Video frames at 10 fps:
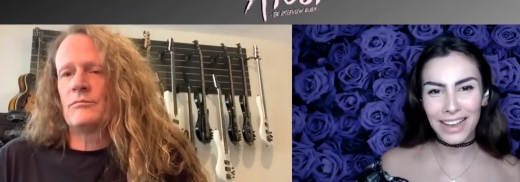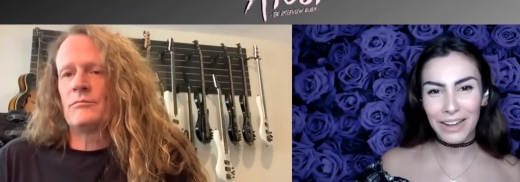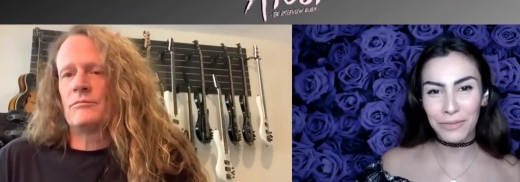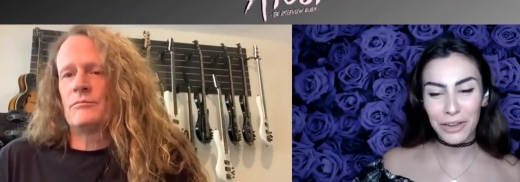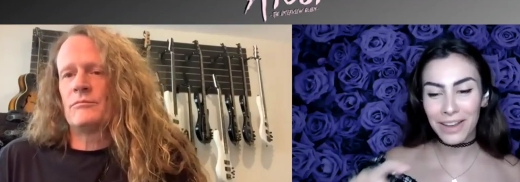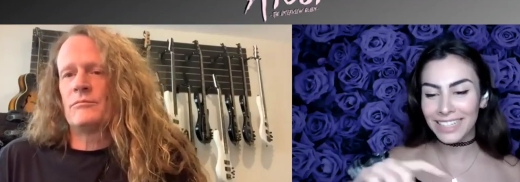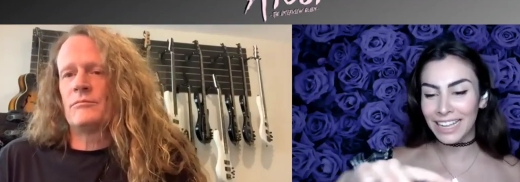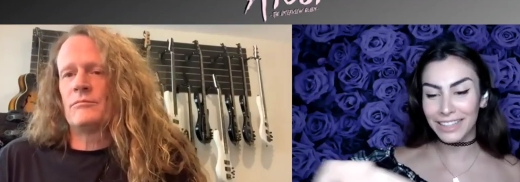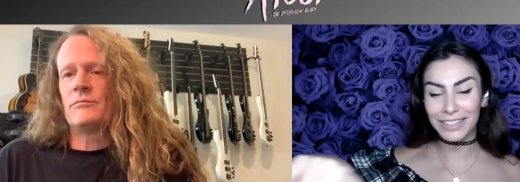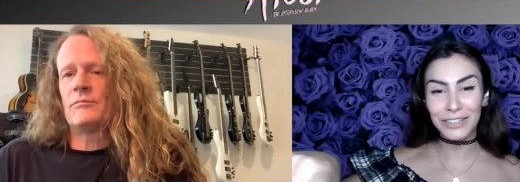Speaker 1: the weekend where you
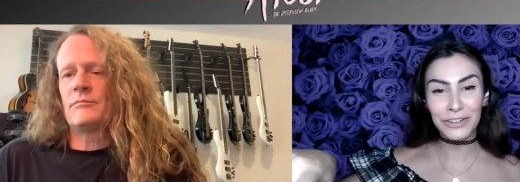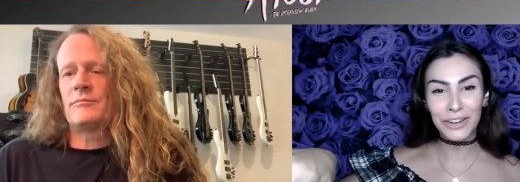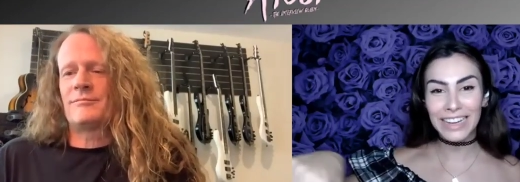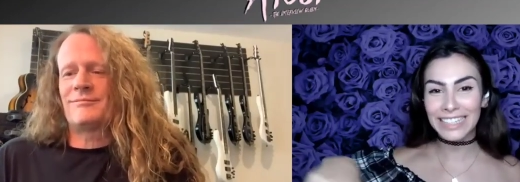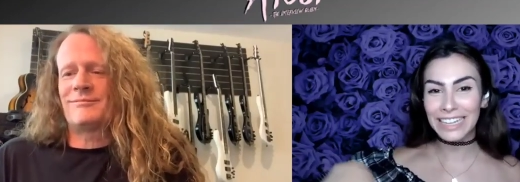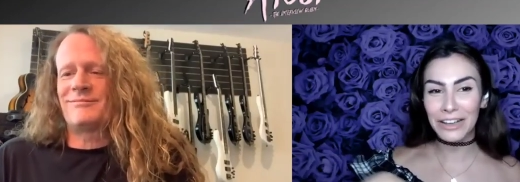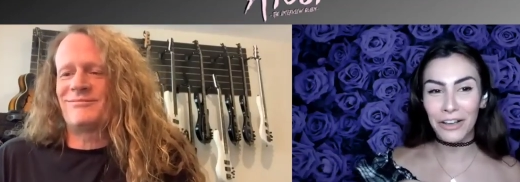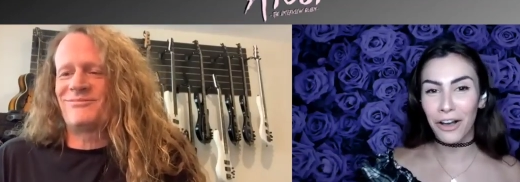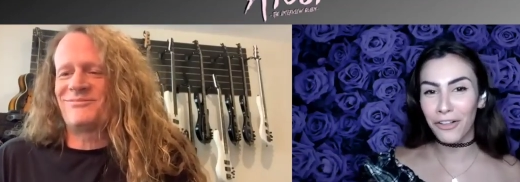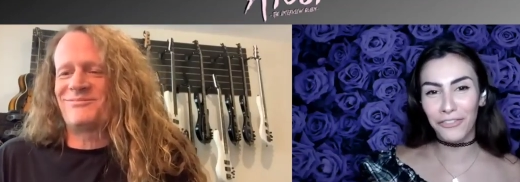guys had this crazy
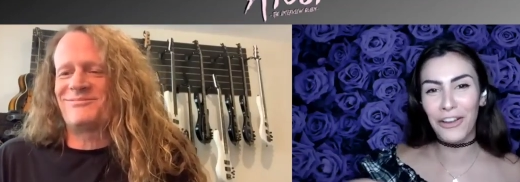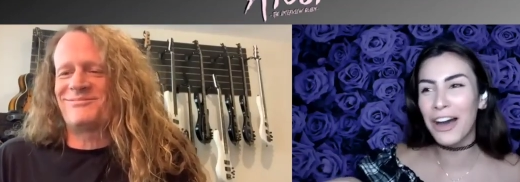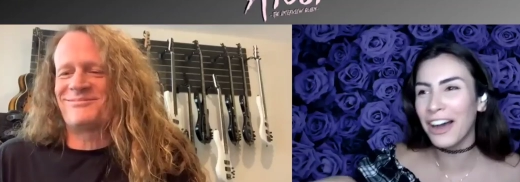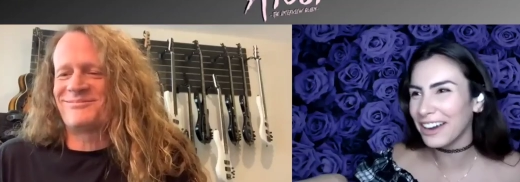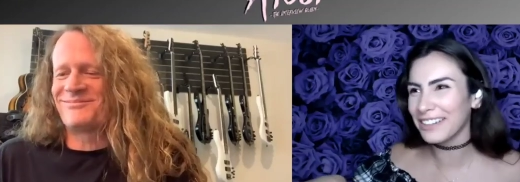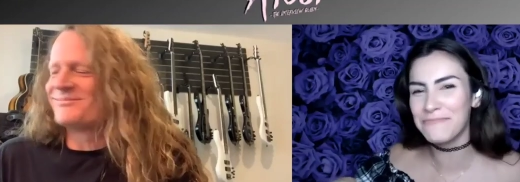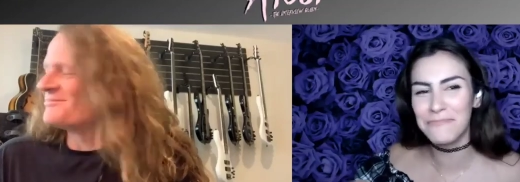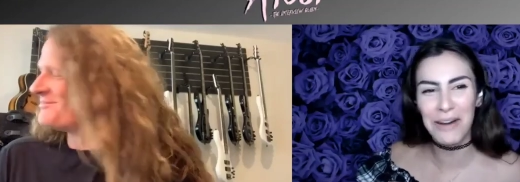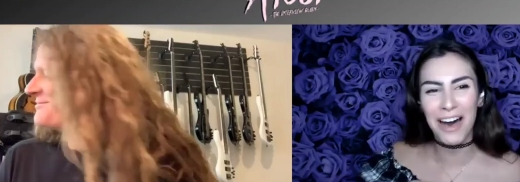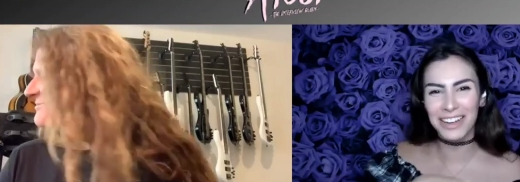golf cart
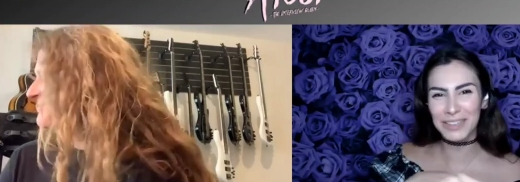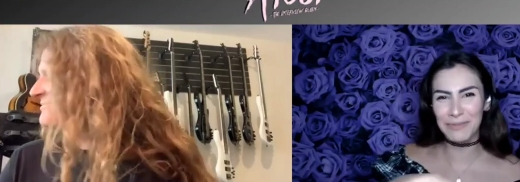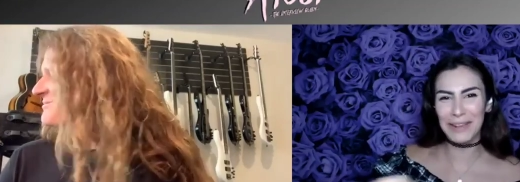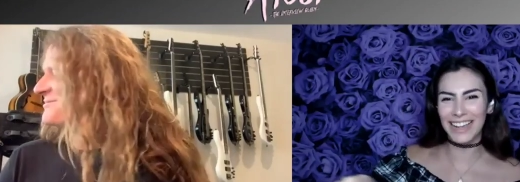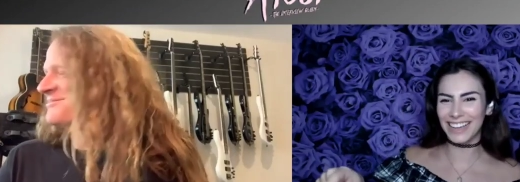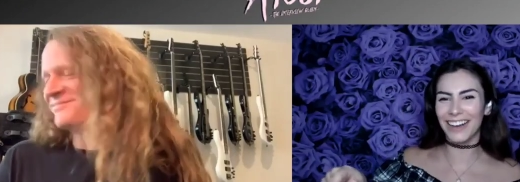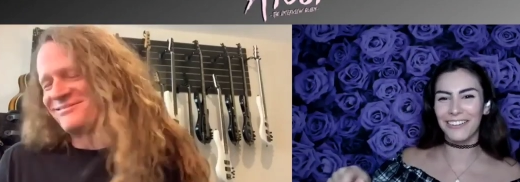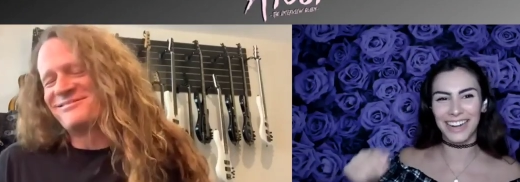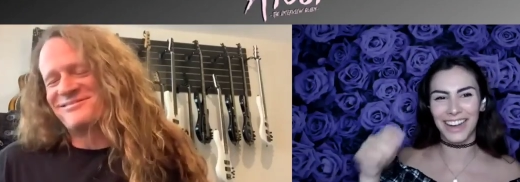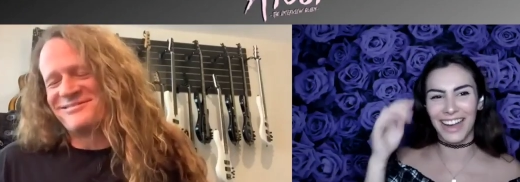mosh pit
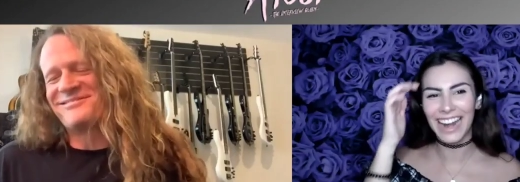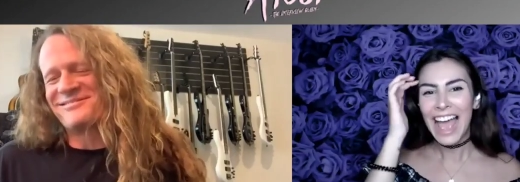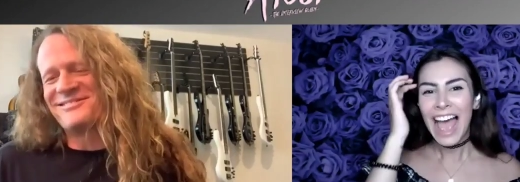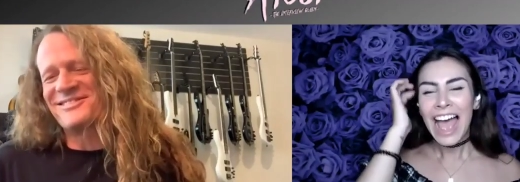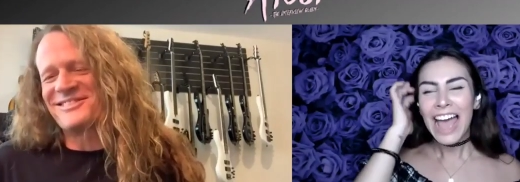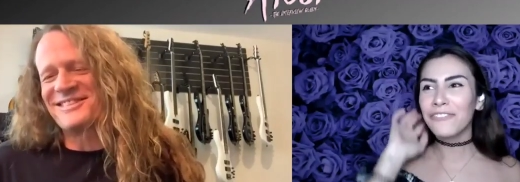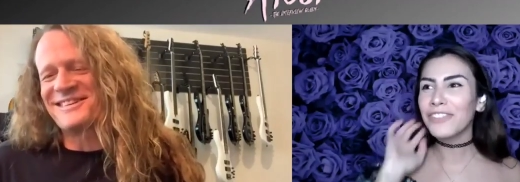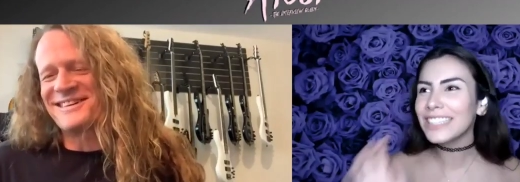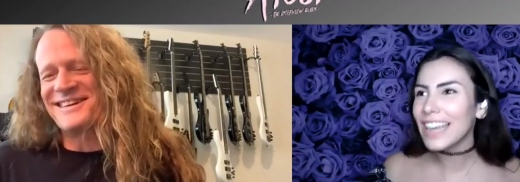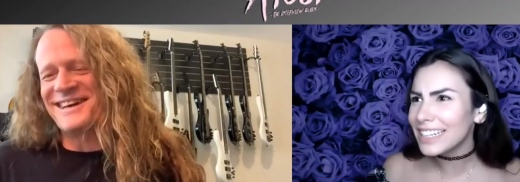going on. And
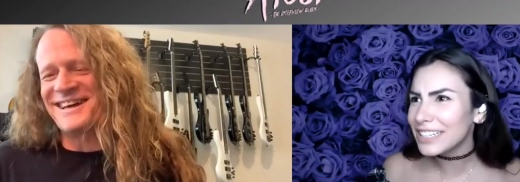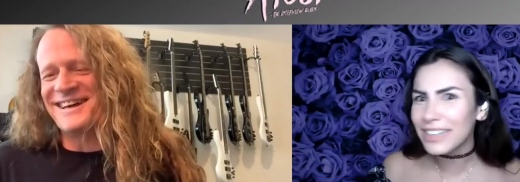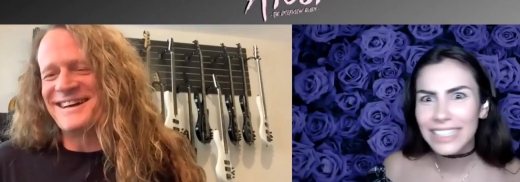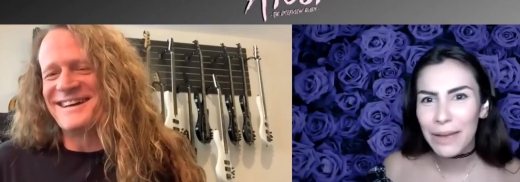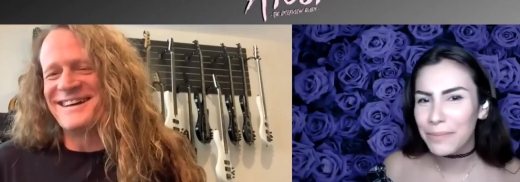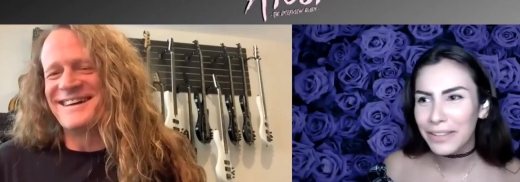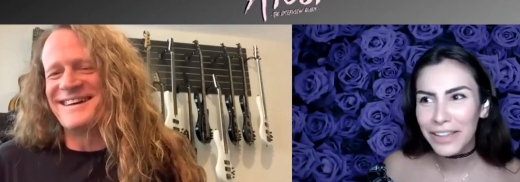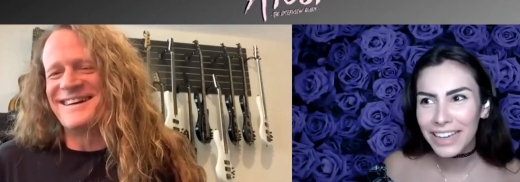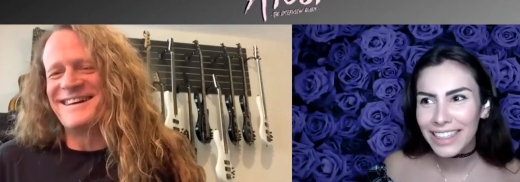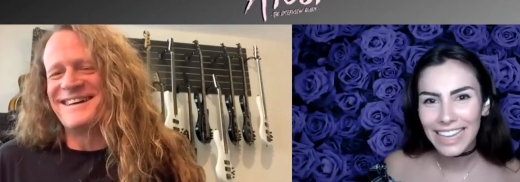at first I had yeah. to do a
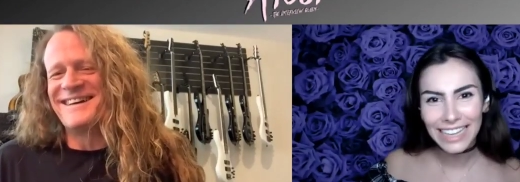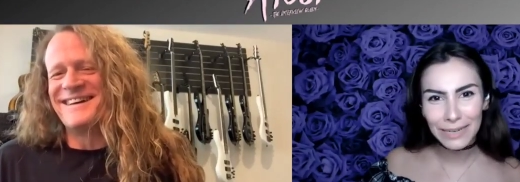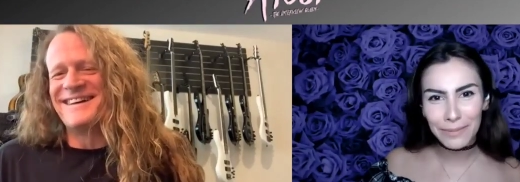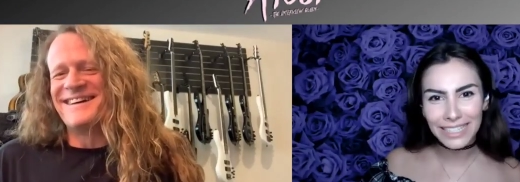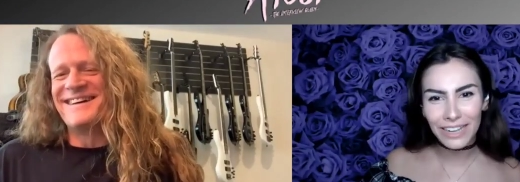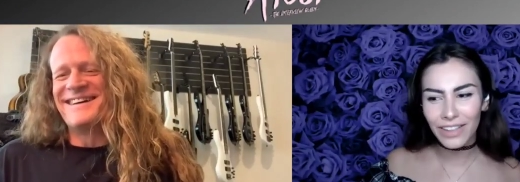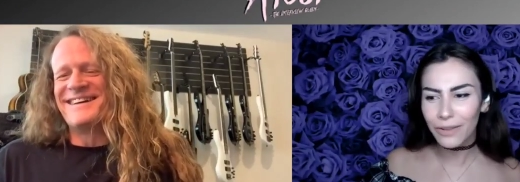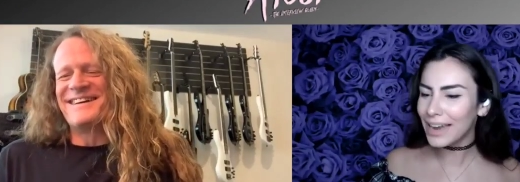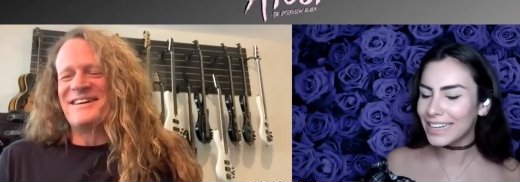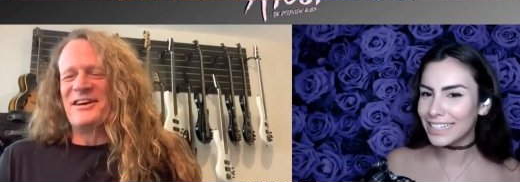double look thinking to myself,
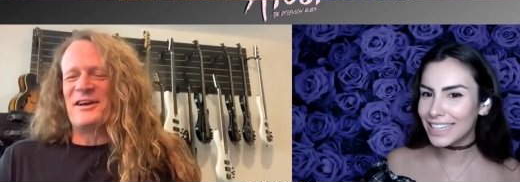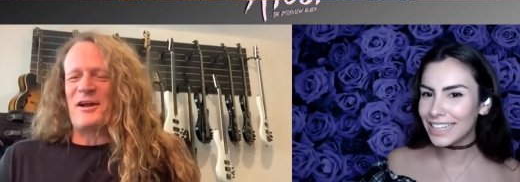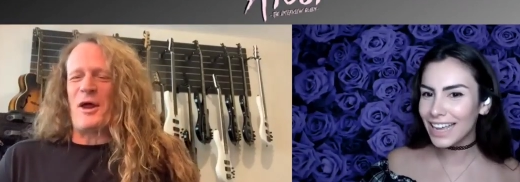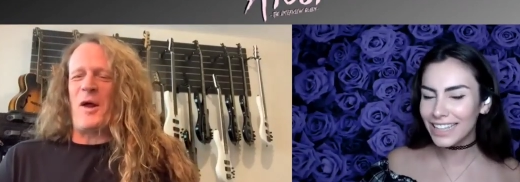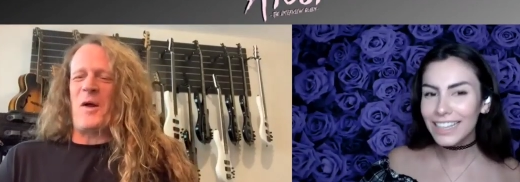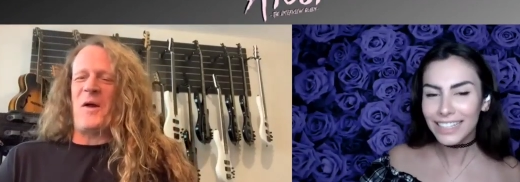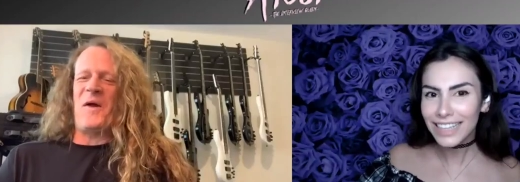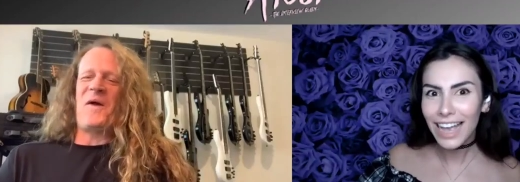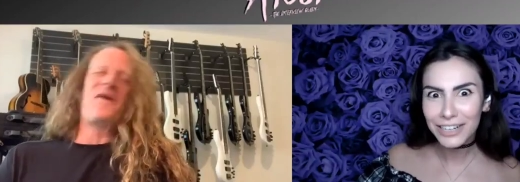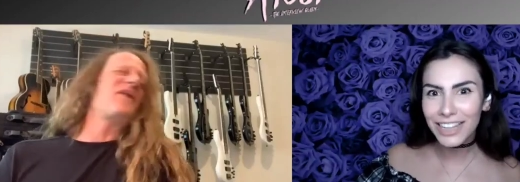like, wait, did this, did
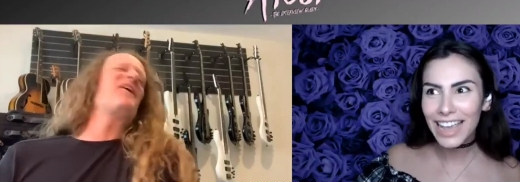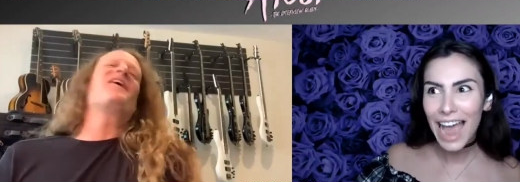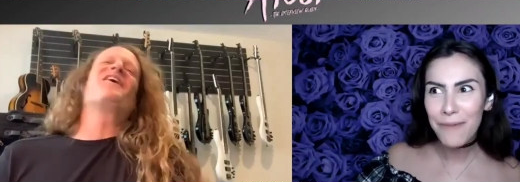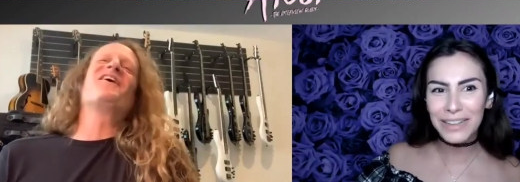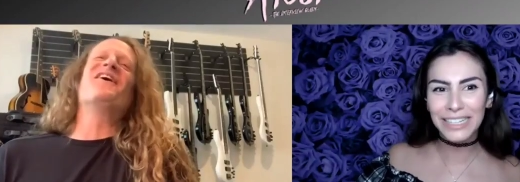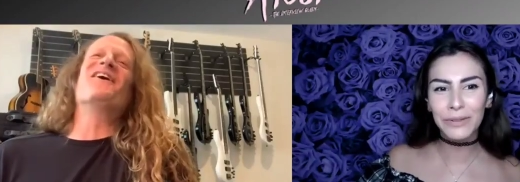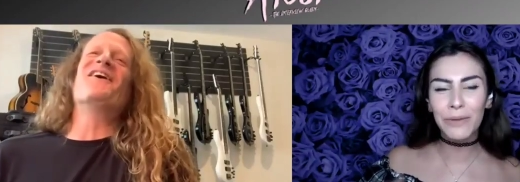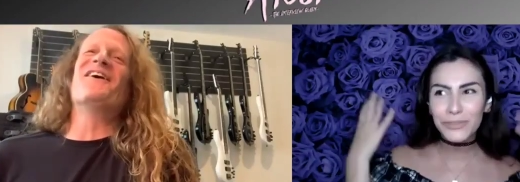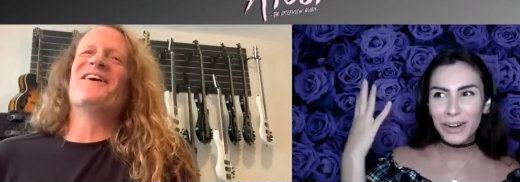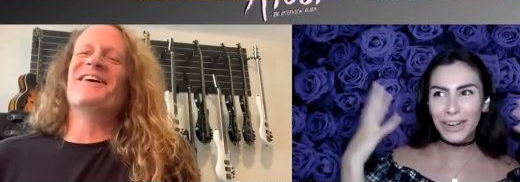this actually happen? So
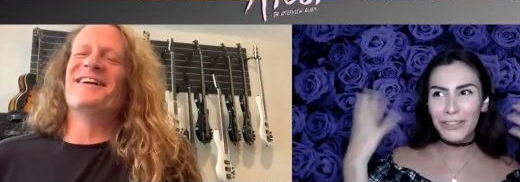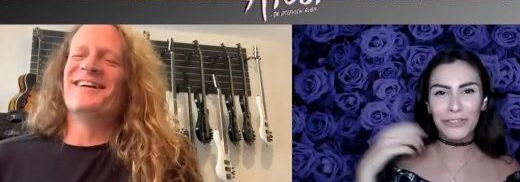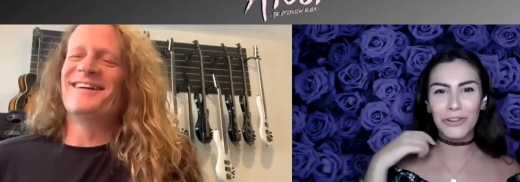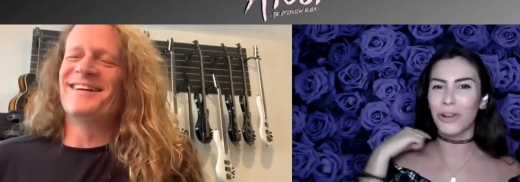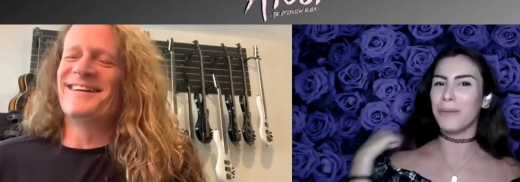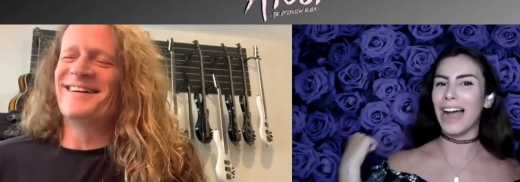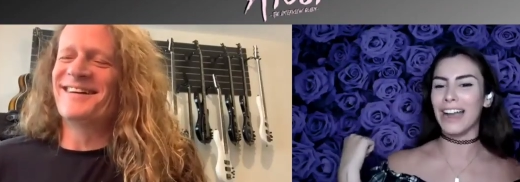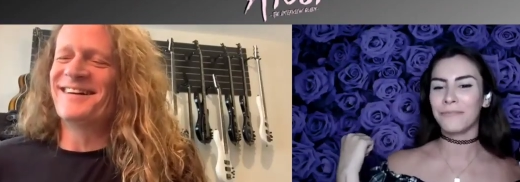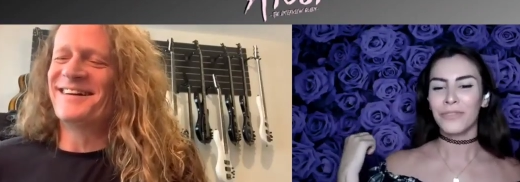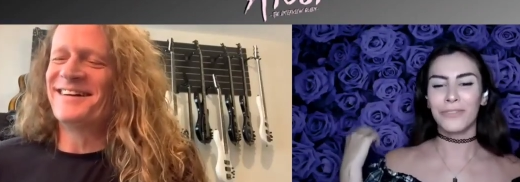what was running through your
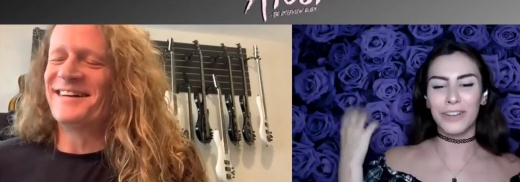mind